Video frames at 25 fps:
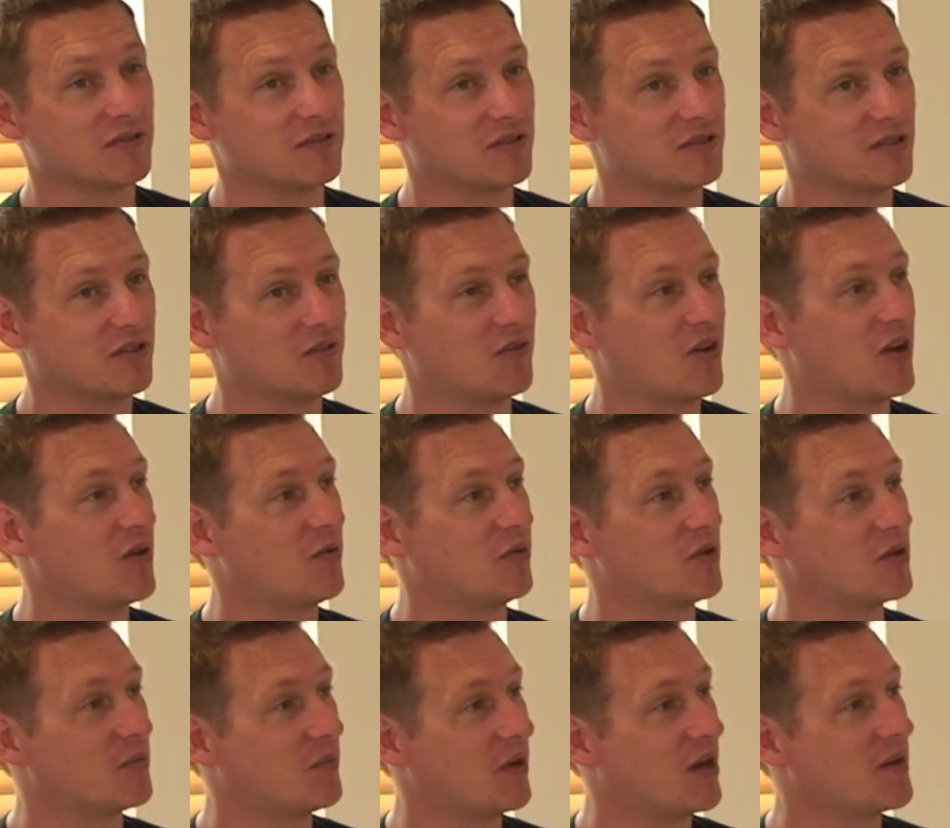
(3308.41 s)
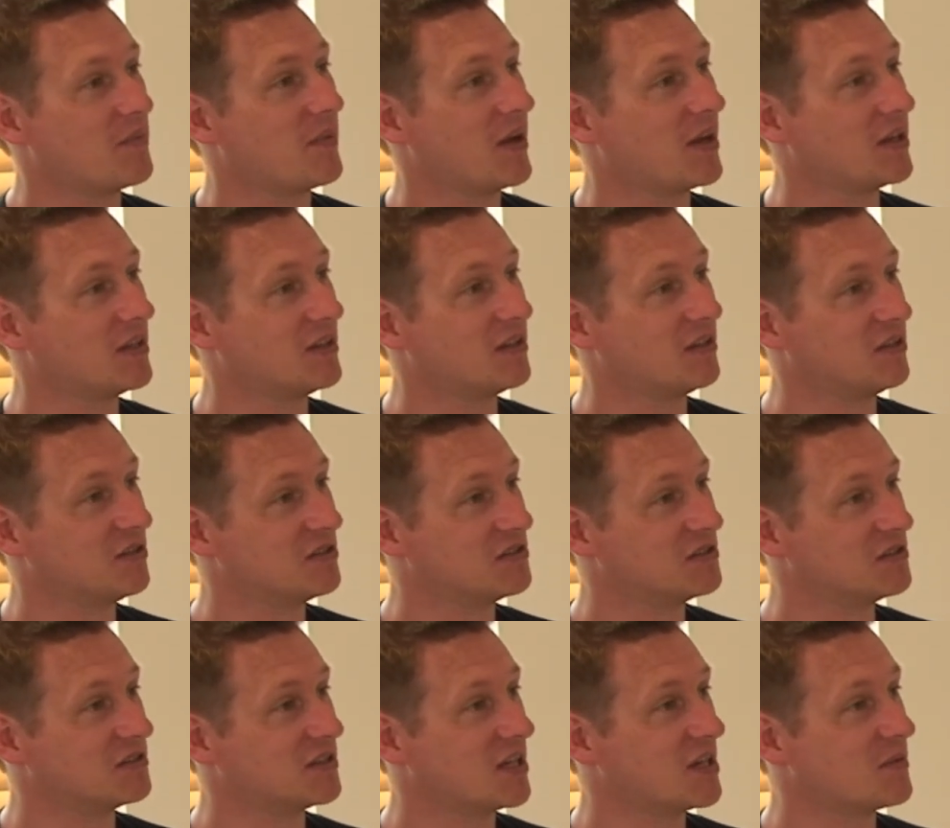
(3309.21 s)
So if I want to buy
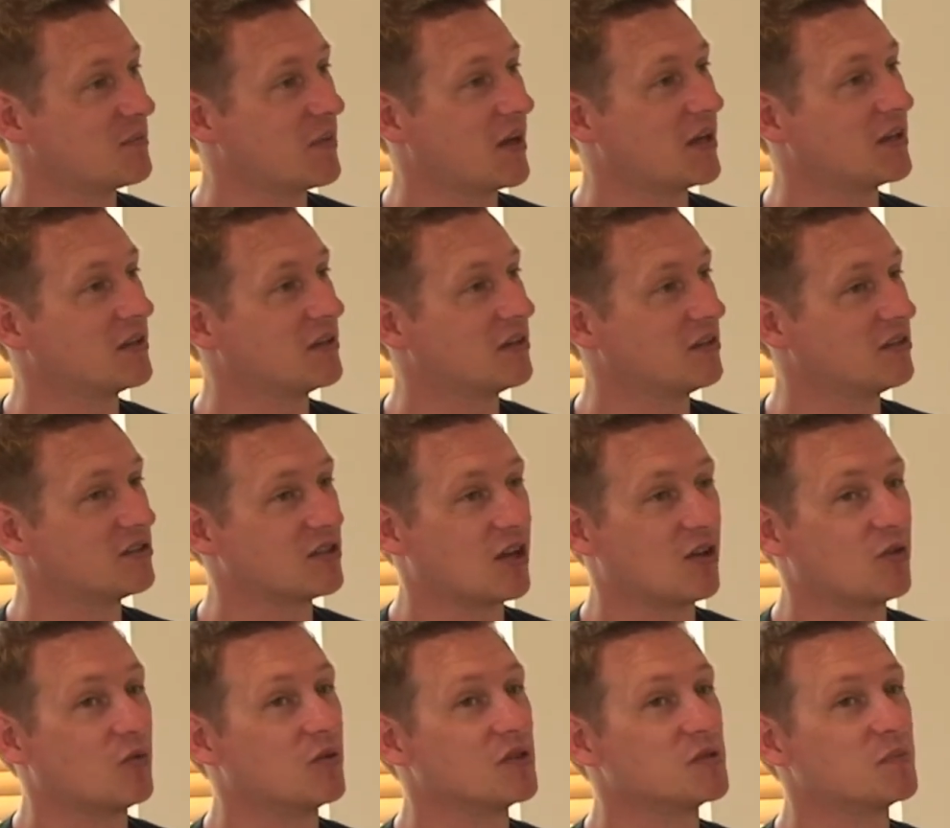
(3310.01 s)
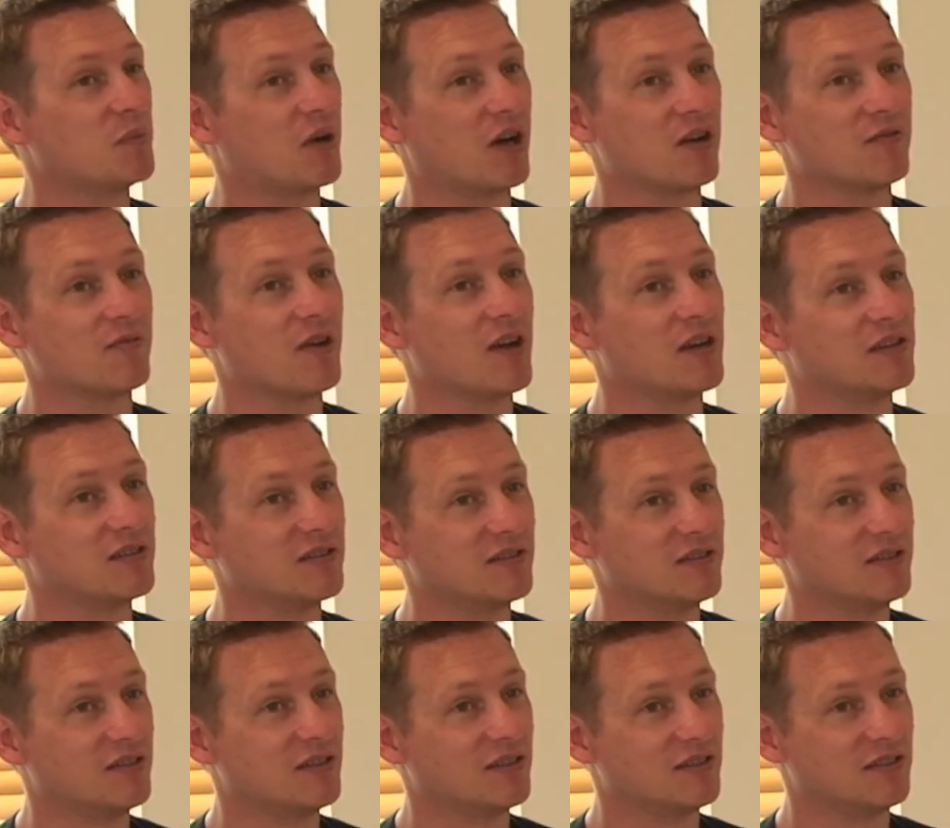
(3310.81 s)
painkillers and take painkillers, I always buy red,
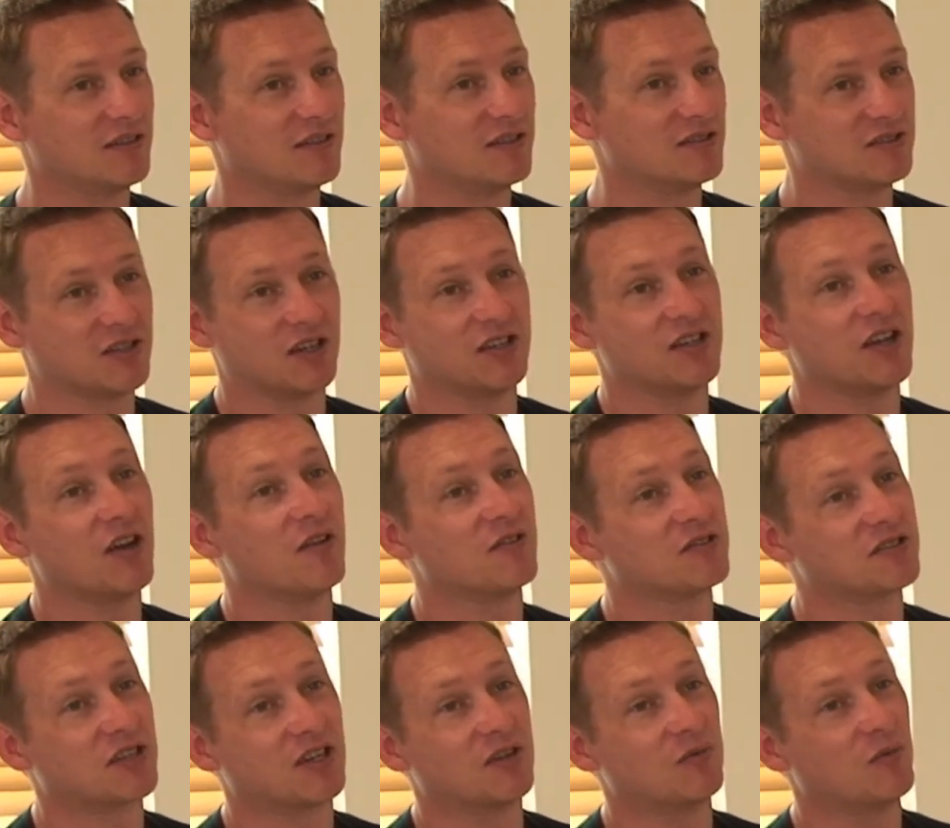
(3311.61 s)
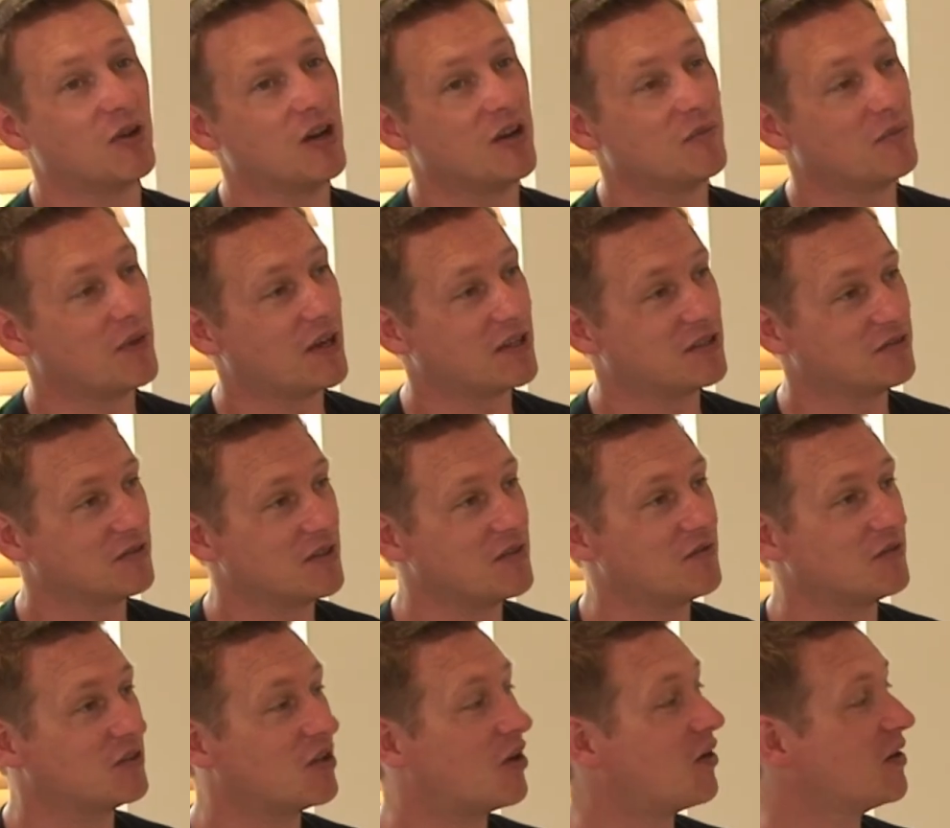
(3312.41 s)
because I know it's going to work better,
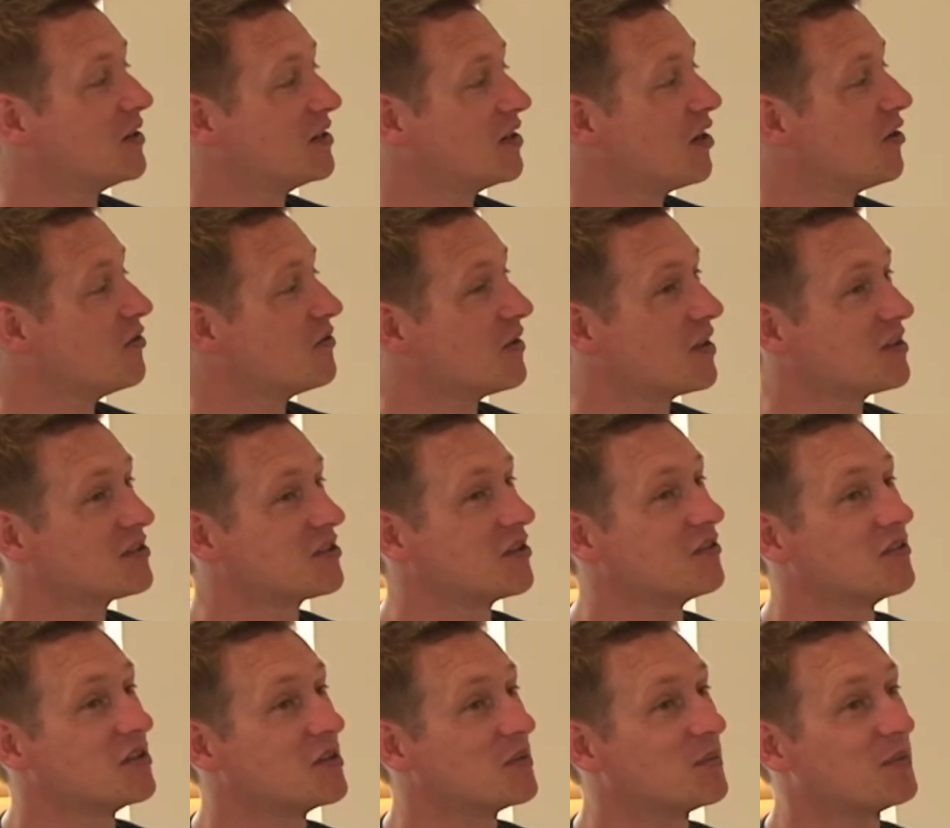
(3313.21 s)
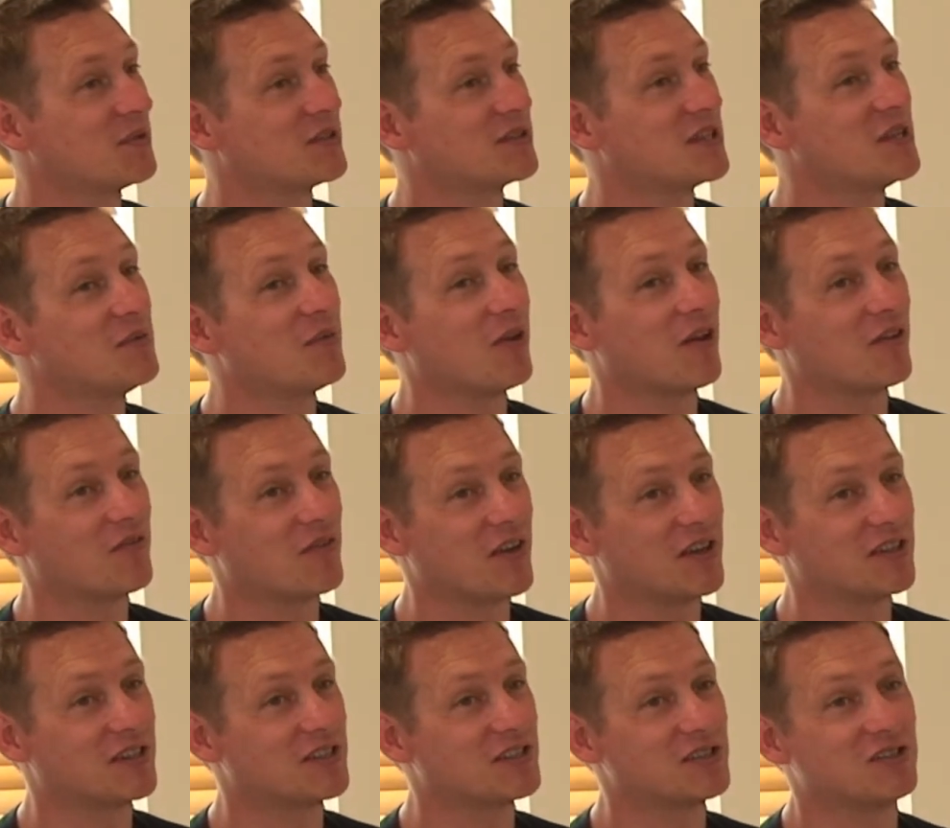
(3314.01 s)
even though I know that's only the placebo
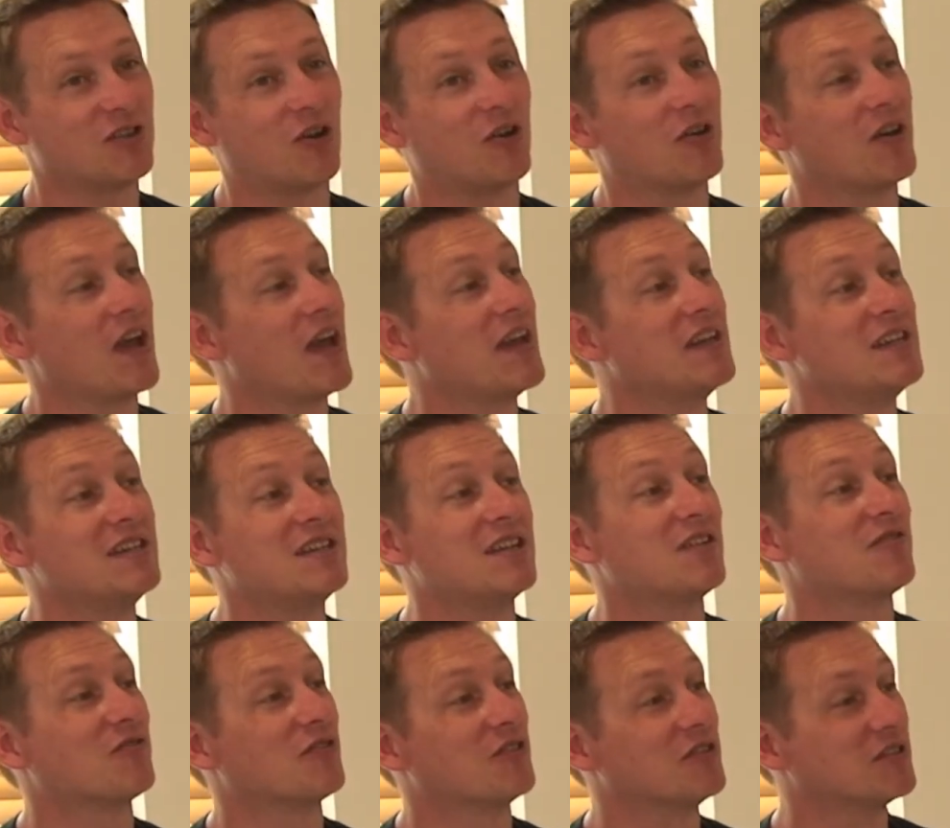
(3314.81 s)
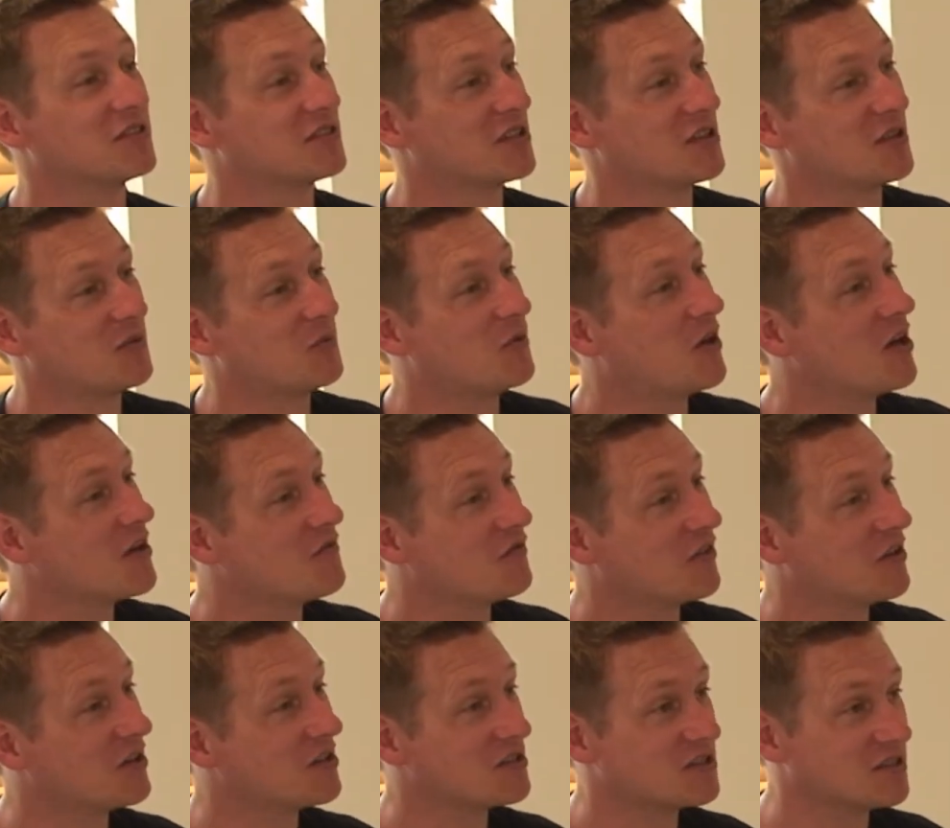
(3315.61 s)
effect. It's not any different to the
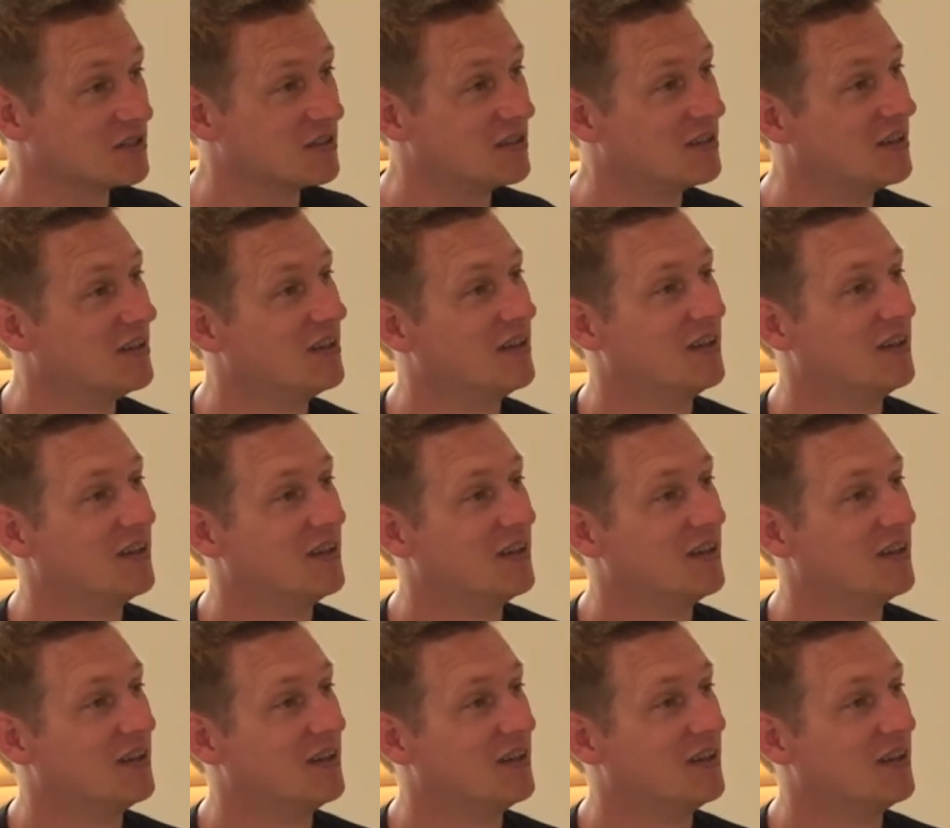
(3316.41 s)
white version.